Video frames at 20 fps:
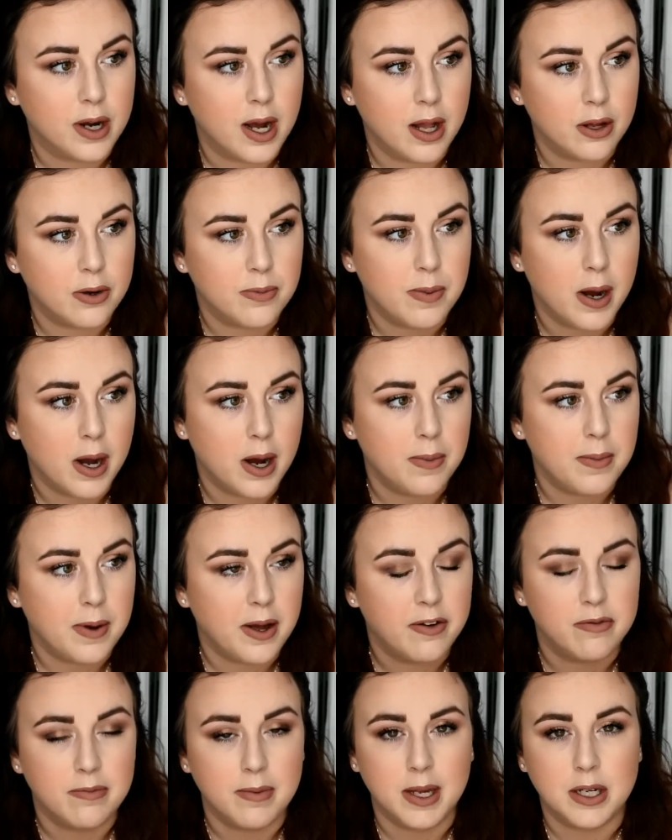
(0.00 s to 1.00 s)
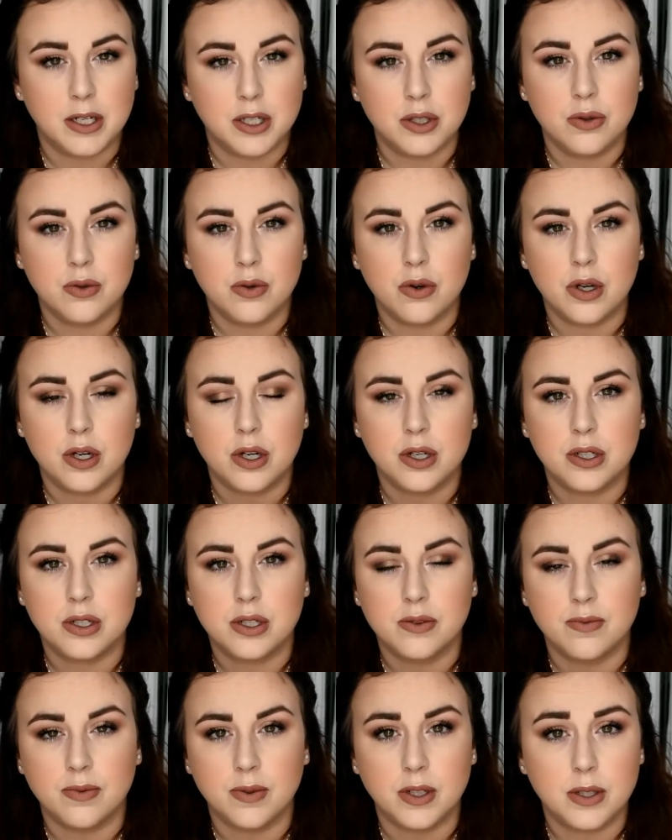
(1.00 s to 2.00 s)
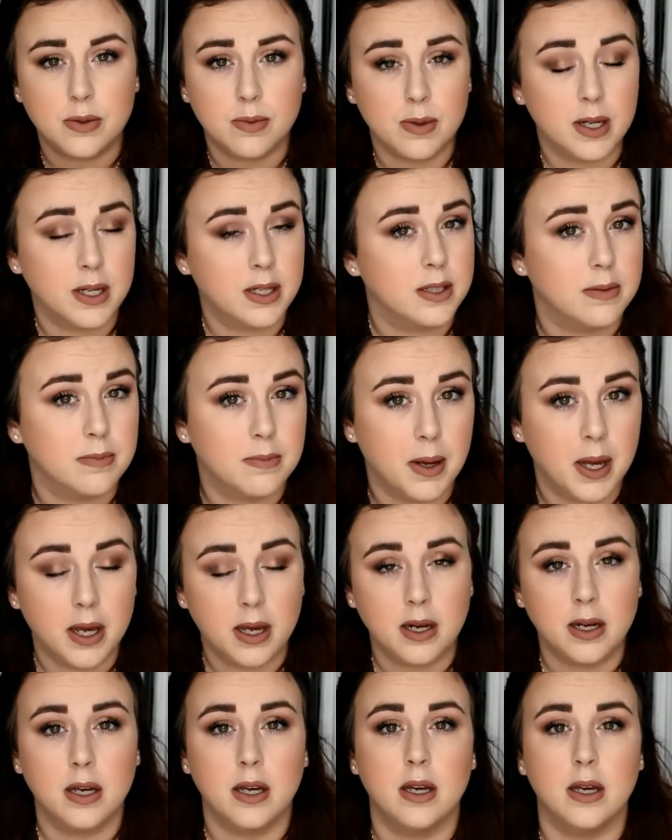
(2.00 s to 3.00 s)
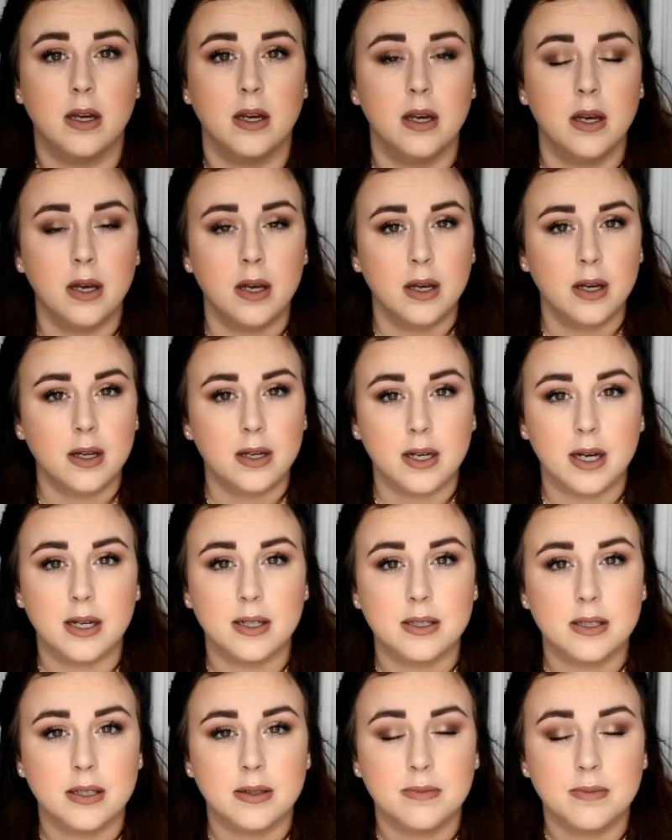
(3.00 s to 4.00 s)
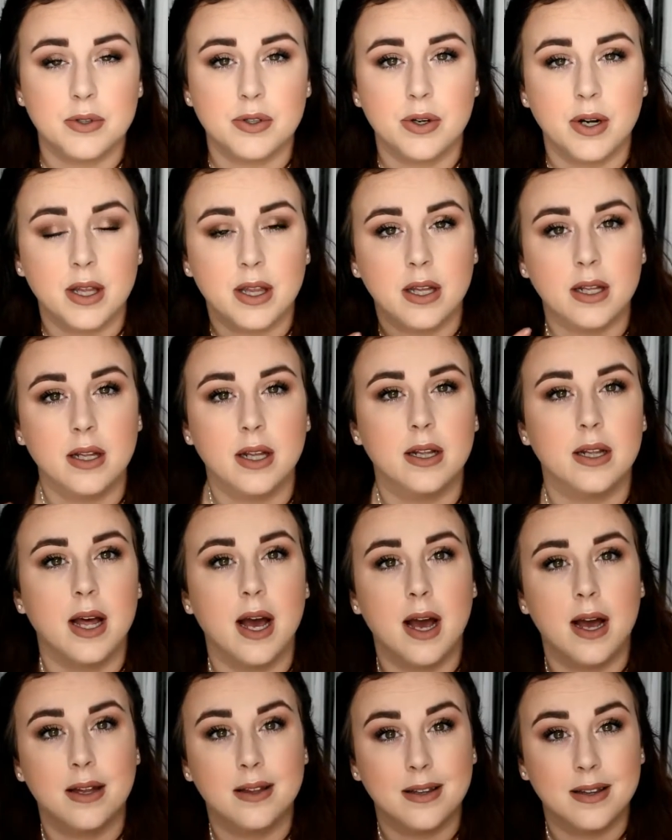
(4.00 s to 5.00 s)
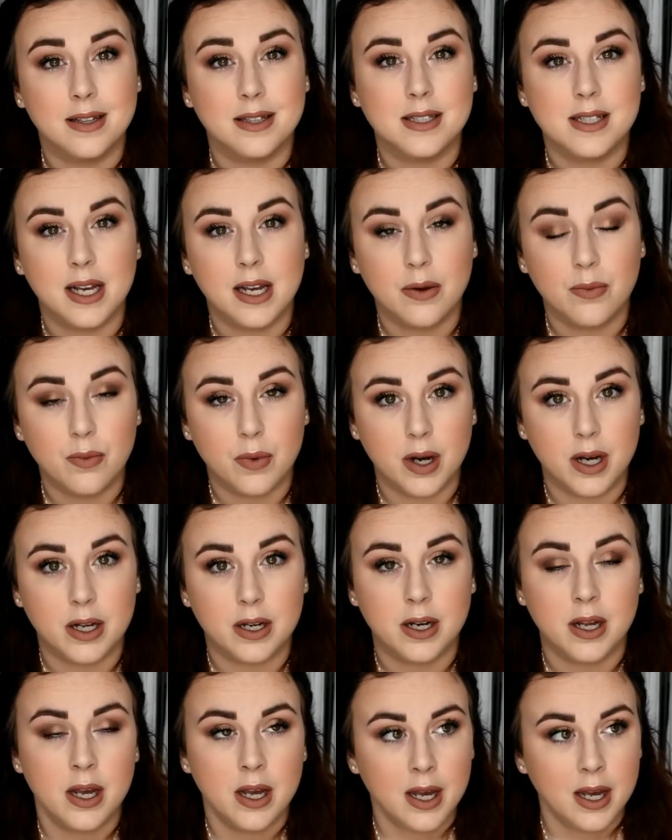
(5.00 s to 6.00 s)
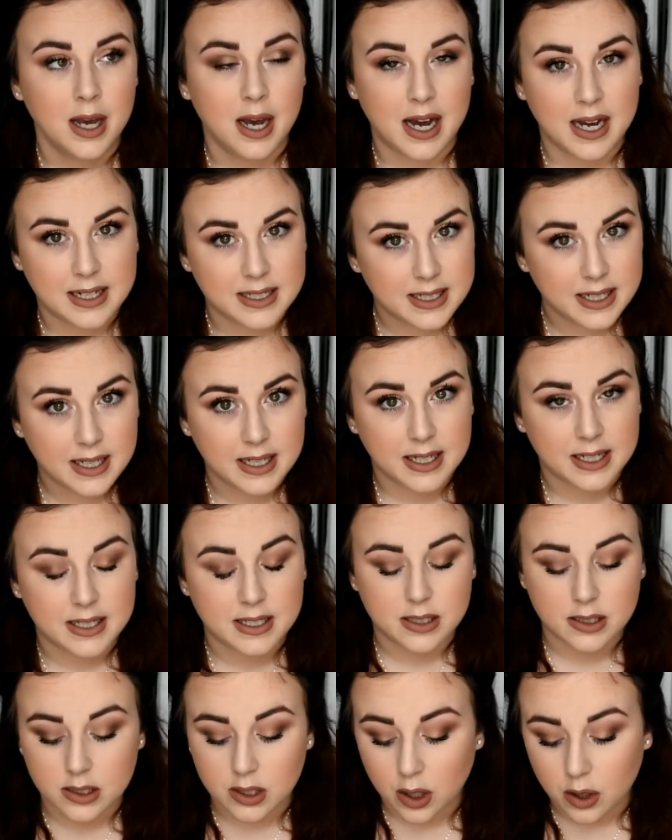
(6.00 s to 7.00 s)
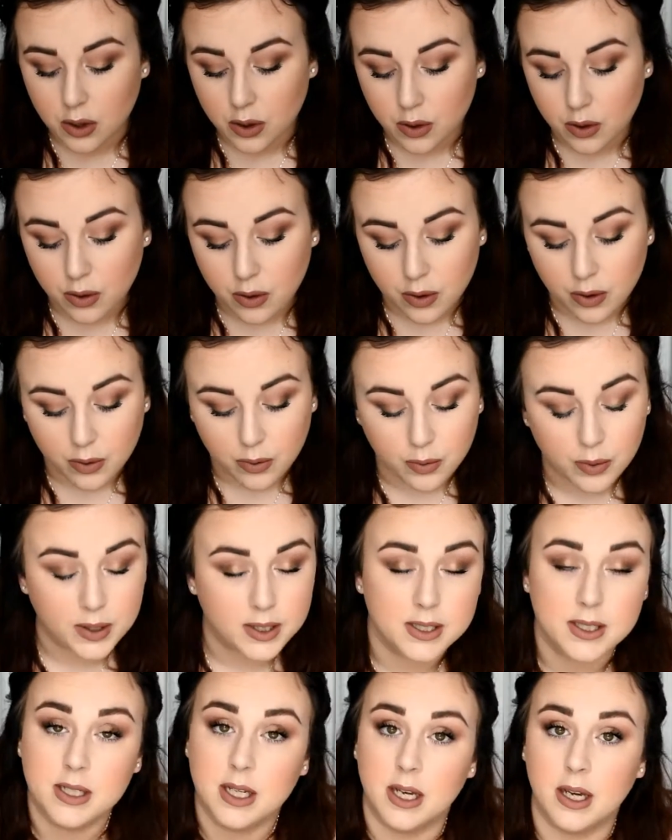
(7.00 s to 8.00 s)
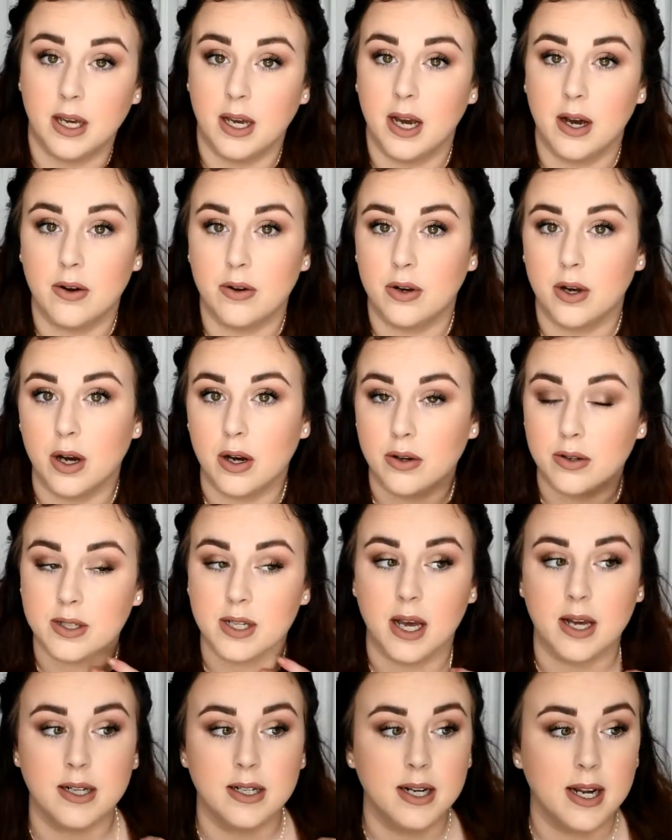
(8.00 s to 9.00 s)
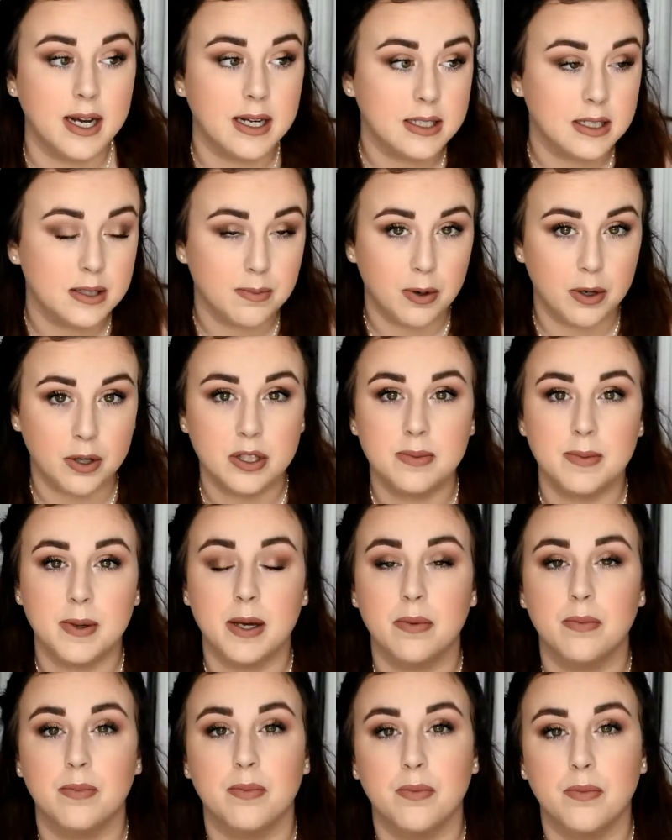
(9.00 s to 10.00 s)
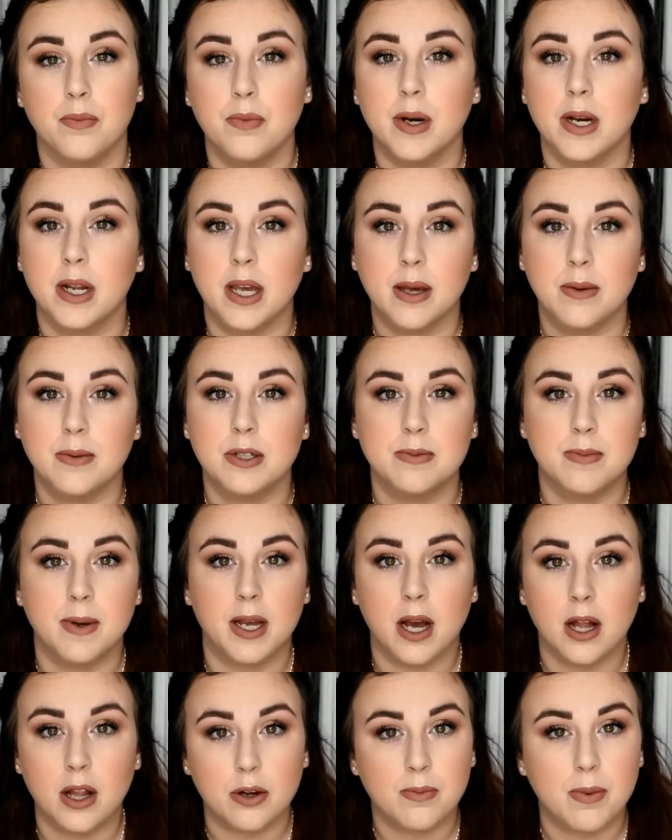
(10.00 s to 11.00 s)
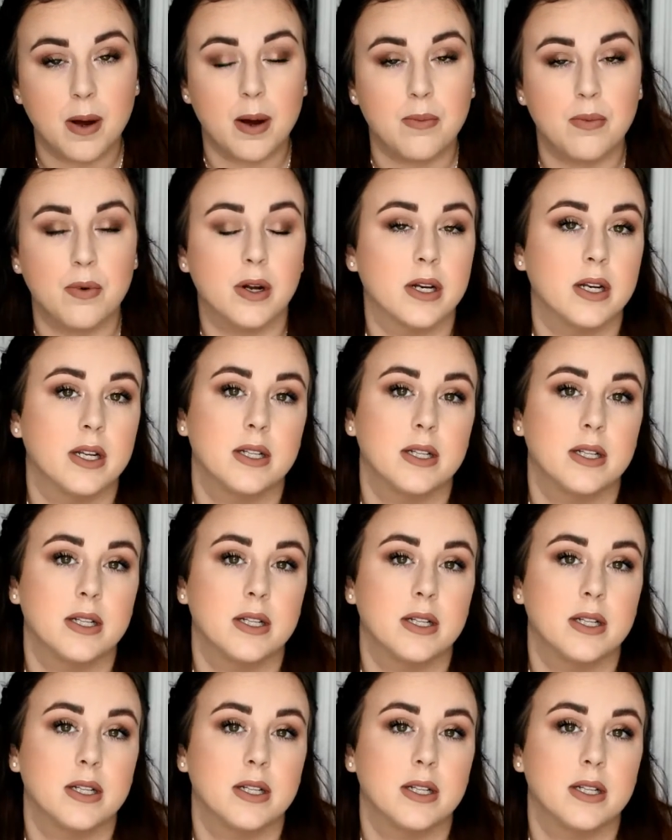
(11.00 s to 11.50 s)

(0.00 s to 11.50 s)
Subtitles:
ColourPop, I've made 2 orders. The first one I didn't pay any customs or anything like that, and then the second one I did. So we'll see how it goes. I did ask the postman when it came to my ColourPop one.